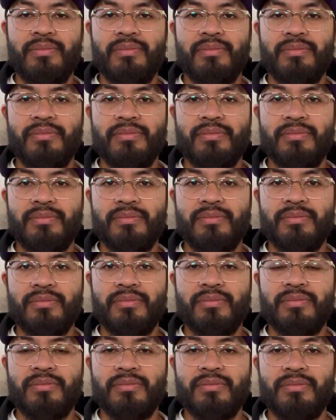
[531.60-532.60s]

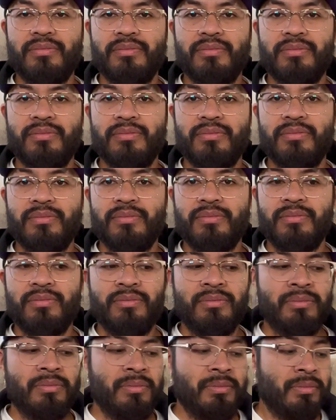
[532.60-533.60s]

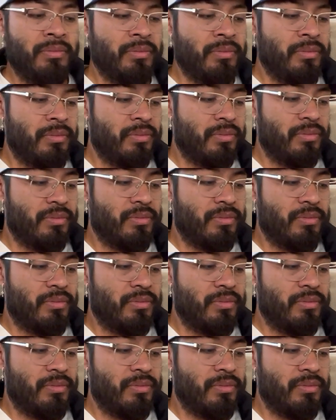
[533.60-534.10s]
Nothing is said.